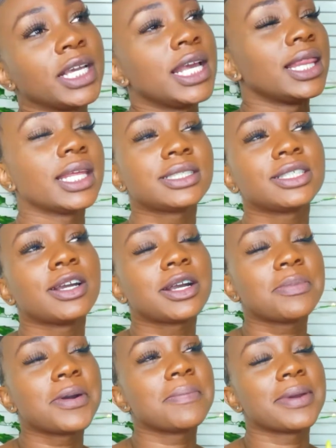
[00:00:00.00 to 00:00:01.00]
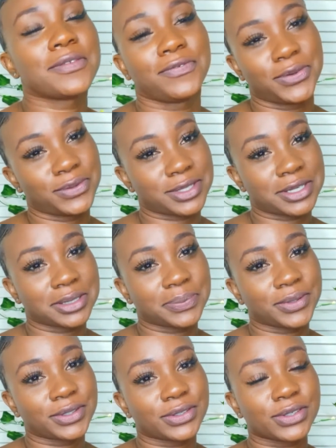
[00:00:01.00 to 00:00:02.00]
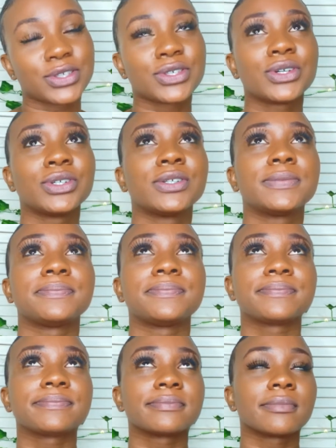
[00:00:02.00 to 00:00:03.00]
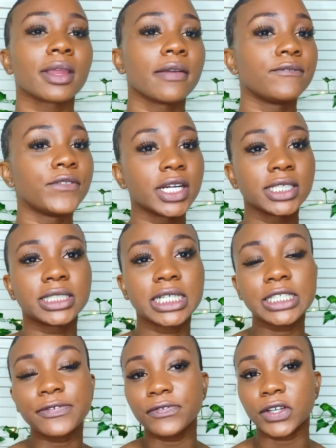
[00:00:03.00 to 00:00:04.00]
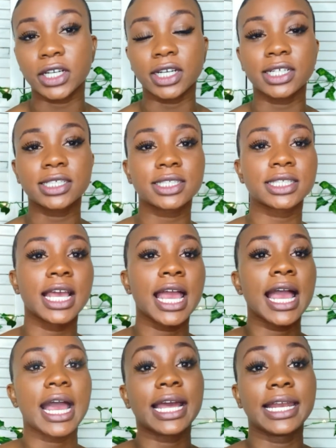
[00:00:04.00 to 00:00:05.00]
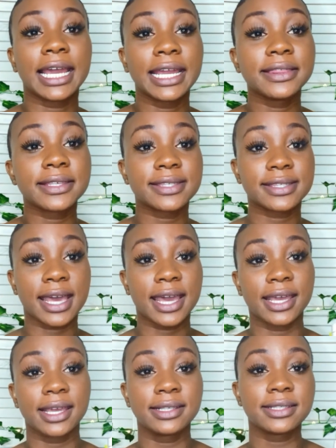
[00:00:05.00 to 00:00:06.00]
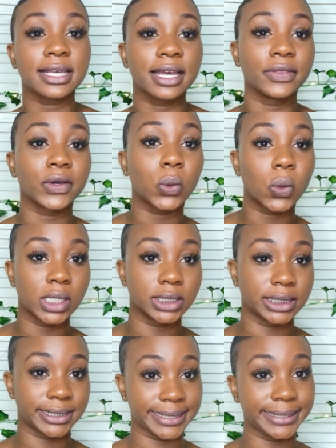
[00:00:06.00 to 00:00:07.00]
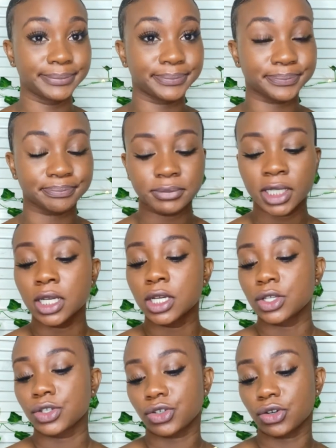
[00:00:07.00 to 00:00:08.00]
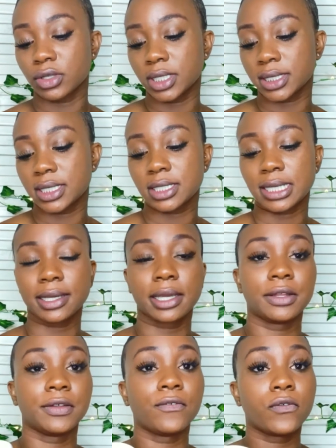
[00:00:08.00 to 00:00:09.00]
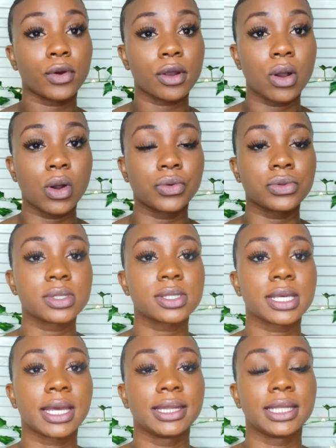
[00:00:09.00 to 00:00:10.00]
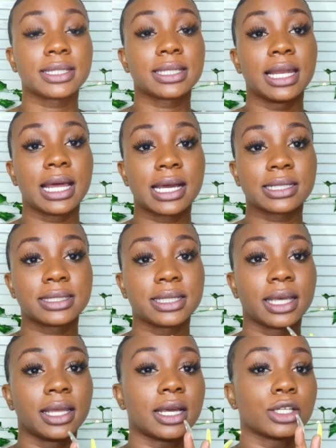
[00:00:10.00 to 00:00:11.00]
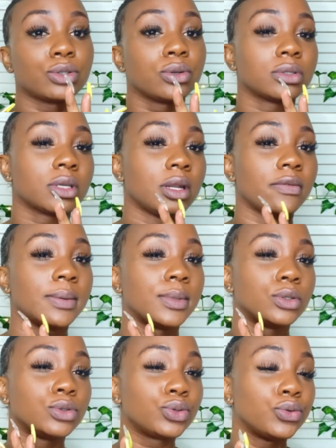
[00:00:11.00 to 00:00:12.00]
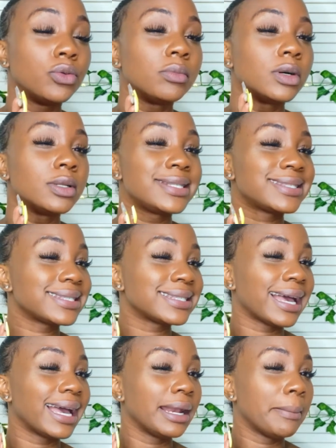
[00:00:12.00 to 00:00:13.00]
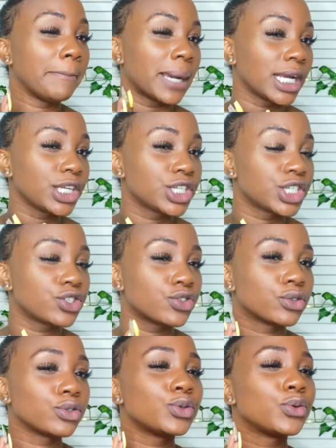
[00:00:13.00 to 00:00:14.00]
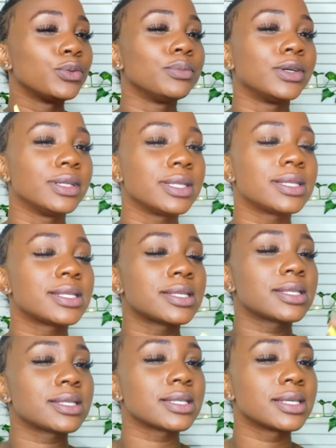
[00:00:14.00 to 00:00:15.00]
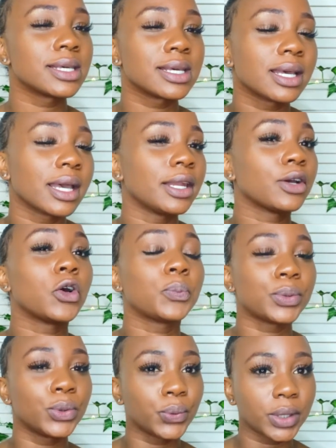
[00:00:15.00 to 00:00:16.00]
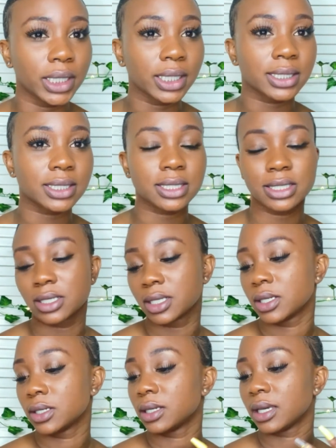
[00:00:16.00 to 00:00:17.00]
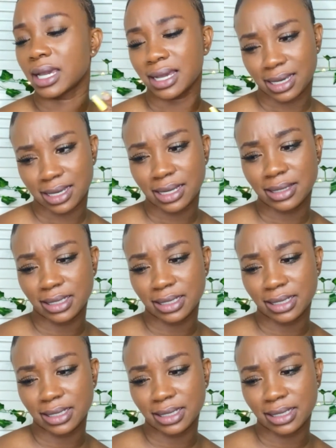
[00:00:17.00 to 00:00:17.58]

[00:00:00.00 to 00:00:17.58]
Let's talk about my views on the product. So first things first, I like the size and the quantity. So this is again the 4 ounce, and this lasted a total of about 2 months and mash. So 2 months and a couple weeks. And I think